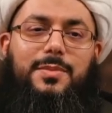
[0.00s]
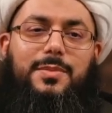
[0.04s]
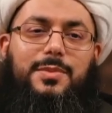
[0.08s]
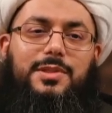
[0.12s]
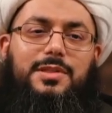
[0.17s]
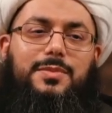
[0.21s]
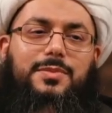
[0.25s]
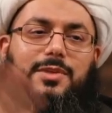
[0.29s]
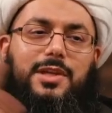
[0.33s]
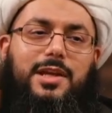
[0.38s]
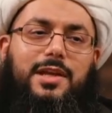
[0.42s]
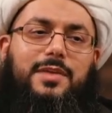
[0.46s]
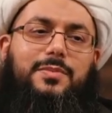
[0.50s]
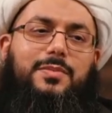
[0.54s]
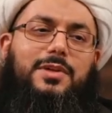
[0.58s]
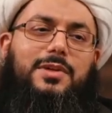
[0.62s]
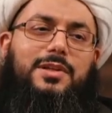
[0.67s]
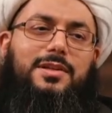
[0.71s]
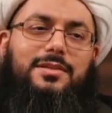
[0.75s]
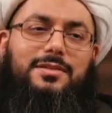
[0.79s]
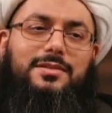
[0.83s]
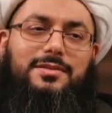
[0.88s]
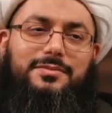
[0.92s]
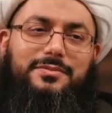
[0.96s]
So you're going
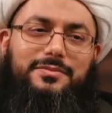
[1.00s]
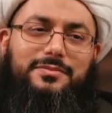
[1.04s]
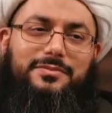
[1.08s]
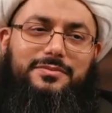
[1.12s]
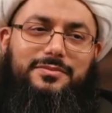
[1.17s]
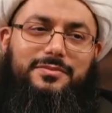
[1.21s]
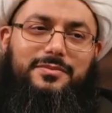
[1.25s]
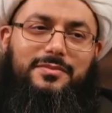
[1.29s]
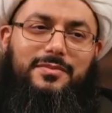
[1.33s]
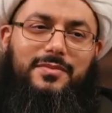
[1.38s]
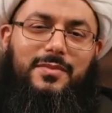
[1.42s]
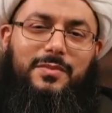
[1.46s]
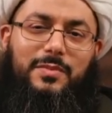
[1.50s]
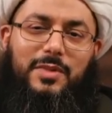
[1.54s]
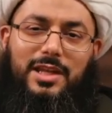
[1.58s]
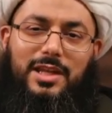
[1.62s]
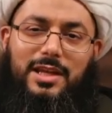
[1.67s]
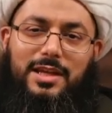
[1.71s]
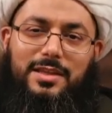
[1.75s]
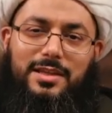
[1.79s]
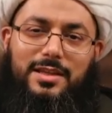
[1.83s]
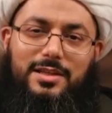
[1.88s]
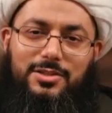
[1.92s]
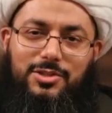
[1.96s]
against the
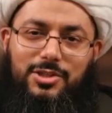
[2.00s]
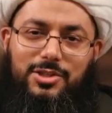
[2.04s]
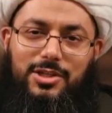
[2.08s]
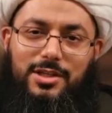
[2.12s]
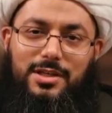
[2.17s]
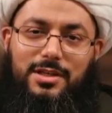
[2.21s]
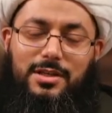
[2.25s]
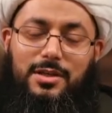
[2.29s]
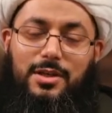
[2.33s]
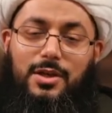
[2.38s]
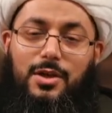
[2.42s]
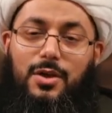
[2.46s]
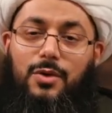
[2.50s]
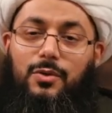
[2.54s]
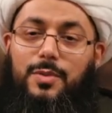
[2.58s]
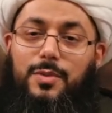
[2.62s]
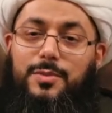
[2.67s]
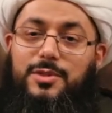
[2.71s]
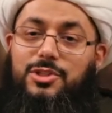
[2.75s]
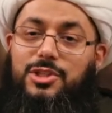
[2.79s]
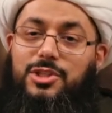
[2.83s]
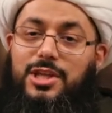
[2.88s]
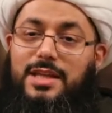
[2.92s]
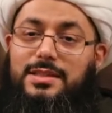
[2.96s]
edicts issued by your
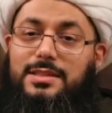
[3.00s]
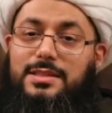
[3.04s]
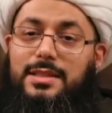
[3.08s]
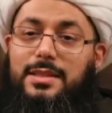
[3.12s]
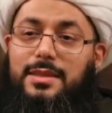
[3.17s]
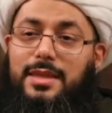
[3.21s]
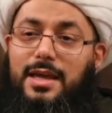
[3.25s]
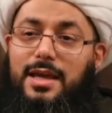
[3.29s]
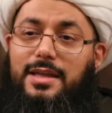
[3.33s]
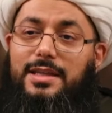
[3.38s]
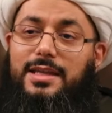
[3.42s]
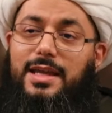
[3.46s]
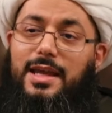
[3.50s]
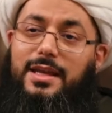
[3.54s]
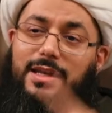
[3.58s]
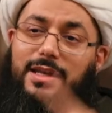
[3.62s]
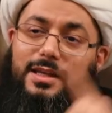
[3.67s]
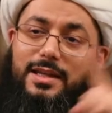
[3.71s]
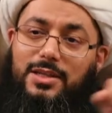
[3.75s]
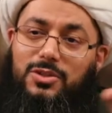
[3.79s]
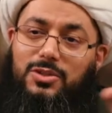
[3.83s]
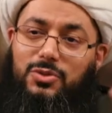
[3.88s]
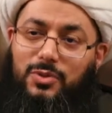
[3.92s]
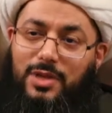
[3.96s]
Imam.
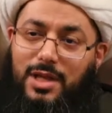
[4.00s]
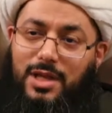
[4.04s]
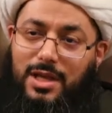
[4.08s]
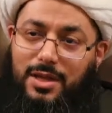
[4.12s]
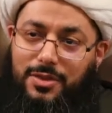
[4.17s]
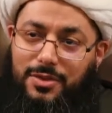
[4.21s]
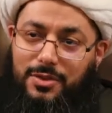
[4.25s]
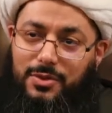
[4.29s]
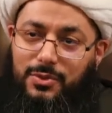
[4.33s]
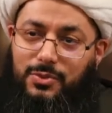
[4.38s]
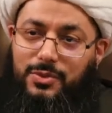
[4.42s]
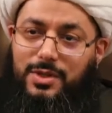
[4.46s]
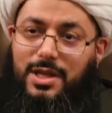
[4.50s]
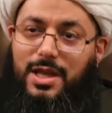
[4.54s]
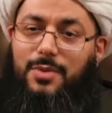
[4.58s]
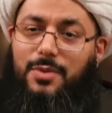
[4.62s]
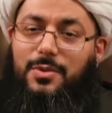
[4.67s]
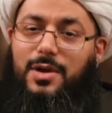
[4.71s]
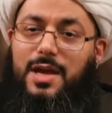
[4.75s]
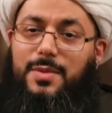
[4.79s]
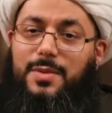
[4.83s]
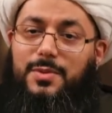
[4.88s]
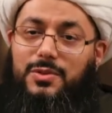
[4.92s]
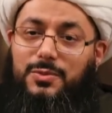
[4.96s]
At another level,
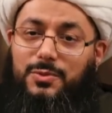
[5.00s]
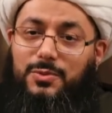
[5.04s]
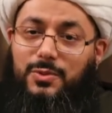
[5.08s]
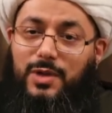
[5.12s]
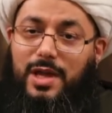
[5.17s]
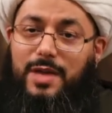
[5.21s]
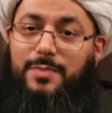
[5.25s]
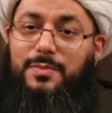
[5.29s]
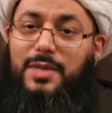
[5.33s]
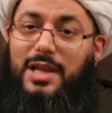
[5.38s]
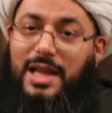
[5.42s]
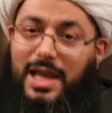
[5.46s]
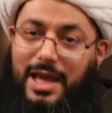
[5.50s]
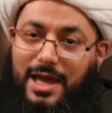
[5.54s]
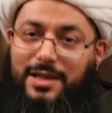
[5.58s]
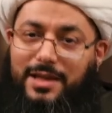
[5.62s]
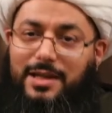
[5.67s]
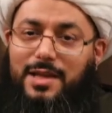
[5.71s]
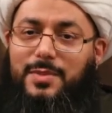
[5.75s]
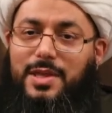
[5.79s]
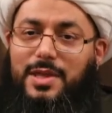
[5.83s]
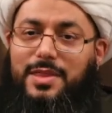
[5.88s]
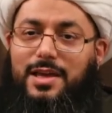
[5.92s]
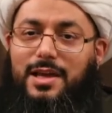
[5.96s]
is that you're
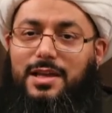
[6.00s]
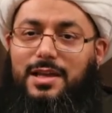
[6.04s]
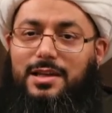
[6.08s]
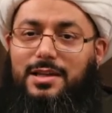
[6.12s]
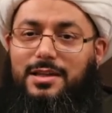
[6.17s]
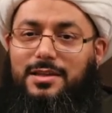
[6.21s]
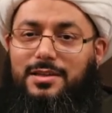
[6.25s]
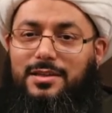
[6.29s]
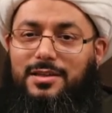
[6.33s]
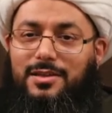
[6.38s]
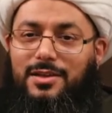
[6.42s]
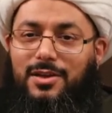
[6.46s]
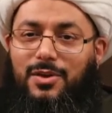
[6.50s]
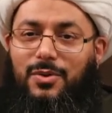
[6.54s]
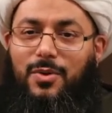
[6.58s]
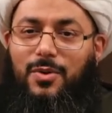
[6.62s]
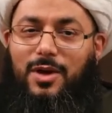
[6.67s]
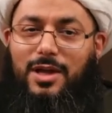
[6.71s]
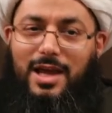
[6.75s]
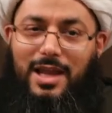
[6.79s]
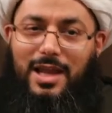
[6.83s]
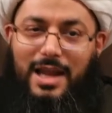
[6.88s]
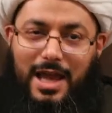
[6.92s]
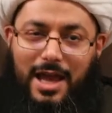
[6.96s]
also
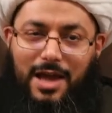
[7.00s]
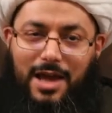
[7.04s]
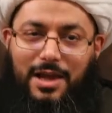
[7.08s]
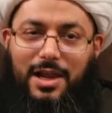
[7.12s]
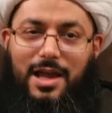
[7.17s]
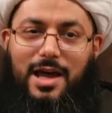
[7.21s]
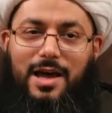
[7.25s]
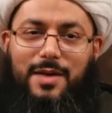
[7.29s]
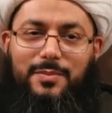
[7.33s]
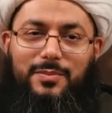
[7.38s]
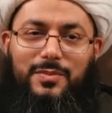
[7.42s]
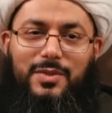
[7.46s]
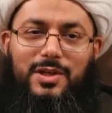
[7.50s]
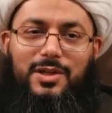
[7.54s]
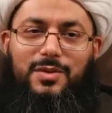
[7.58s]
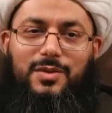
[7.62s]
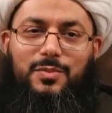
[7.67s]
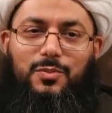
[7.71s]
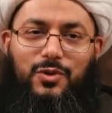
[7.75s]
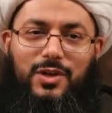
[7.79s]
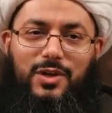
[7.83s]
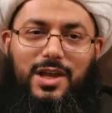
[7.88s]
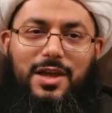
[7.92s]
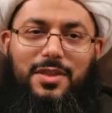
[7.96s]
debating us. Ahmed ibn
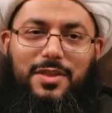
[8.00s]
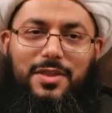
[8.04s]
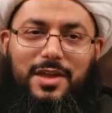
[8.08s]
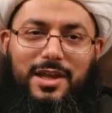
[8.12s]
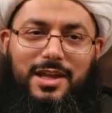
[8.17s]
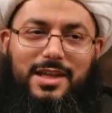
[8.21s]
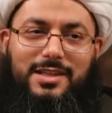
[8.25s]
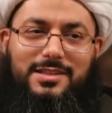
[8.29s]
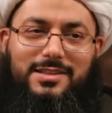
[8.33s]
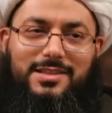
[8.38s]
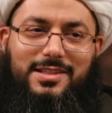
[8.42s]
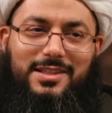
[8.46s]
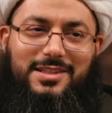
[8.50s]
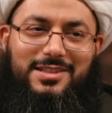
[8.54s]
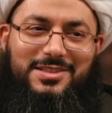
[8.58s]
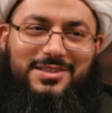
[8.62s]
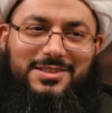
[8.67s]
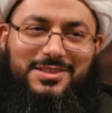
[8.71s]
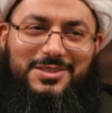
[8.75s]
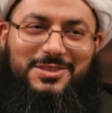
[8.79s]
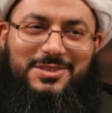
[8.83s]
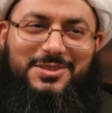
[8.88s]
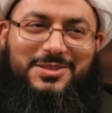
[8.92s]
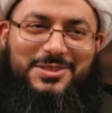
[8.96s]
Hanbal said
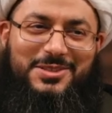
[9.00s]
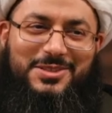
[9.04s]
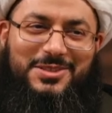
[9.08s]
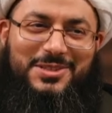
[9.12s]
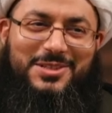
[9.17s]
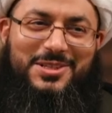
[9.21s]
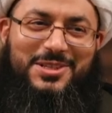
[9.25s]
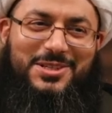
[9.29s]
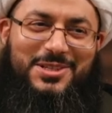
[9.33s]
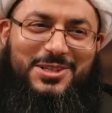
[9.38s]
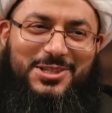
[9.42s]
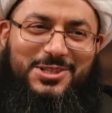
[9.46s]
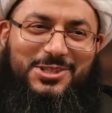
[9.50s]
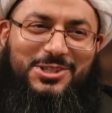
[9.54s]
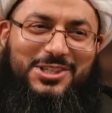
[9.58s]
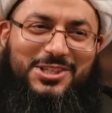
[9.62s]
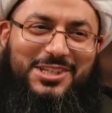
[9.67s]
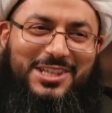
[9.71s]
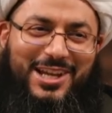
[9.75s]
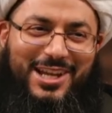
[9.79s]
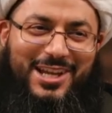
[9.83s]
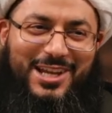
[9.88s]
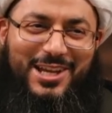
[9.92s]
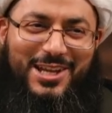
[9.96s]
it is
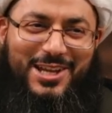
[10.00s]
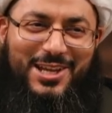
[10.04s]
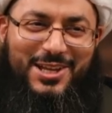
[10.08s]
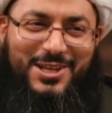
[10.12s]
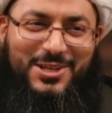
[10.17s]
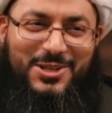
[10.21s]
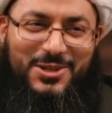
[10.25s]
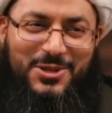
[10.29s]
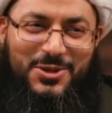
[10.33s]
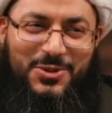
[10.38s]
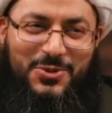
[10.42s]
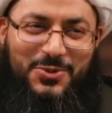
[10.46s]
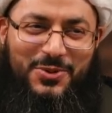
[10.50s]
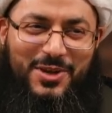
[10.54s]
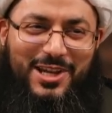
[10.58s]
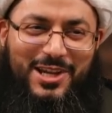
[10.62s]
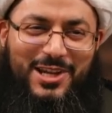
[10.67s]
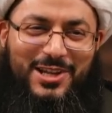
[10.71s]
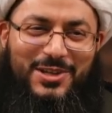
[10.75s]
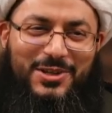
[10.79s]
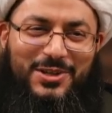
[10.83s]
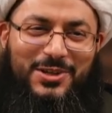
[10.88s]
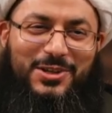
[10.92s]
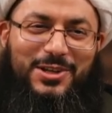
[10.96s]
not permitted to
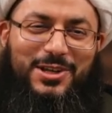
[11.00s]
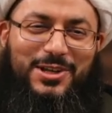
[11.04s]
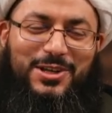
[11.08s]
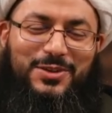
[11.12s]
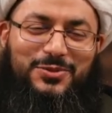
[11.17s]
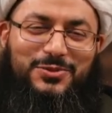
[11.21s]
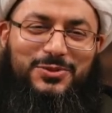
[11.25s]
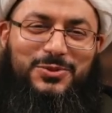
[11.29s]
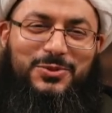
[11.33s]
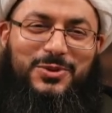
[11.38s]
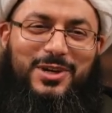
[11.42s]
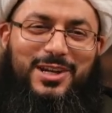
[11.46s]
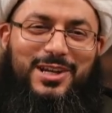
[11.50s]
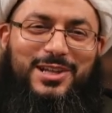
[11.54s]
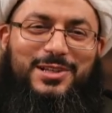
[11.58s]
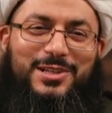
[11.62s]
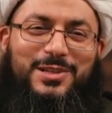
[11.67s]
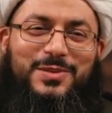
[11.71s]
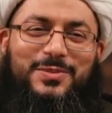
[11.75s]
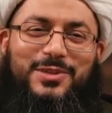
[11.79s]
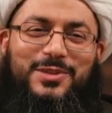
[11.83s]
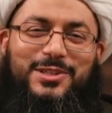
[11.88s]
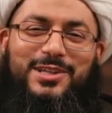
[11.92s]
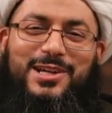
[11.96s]
debate
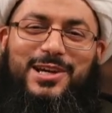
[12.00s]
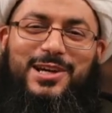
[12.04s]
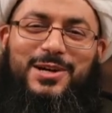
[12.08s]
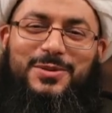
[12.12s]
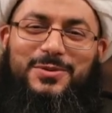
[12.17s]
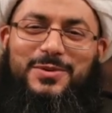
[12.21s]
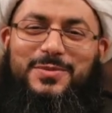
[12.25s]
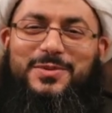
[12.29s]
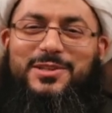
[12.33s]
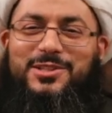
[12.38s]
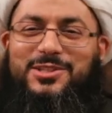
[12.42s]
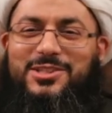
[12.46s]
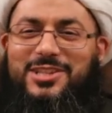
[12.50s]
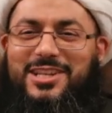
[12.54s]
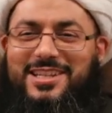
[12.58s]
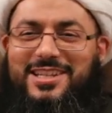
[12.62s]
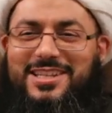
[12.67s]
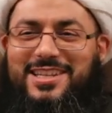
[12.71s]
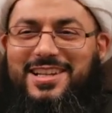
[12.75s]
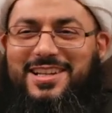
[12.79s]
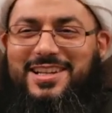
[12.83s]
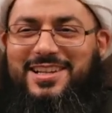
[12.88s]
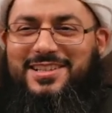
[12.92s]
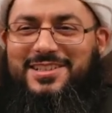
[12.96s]
Shia
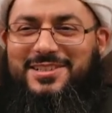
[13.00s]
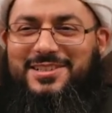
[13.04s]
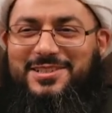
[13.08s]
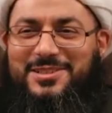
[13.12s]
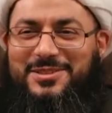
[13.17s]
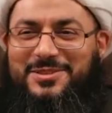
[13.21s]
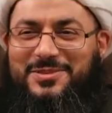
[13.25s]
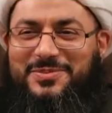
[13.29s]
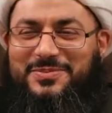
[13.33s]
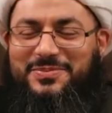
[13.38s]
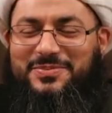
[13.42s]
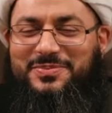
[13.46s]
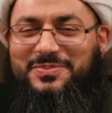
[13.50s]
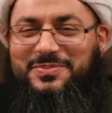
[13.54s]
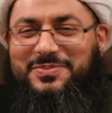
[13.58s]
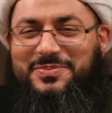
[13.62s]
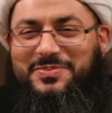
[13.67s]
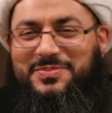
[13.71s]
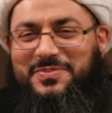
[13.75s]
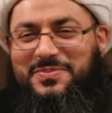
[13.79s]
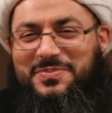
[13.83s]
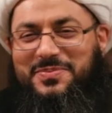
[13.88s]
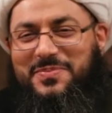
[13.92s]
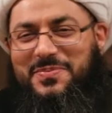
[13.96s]
and
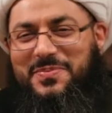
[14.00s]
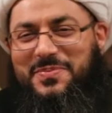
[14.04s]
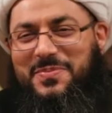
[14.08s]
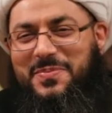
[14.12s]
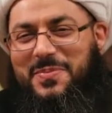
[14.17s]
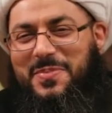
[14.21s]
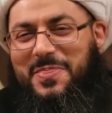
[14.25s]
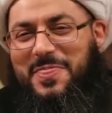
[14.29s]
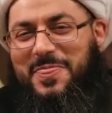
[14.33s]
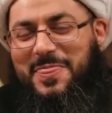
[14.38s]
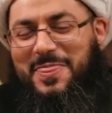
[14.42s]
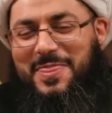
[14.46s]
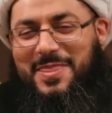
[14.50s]
Rafida and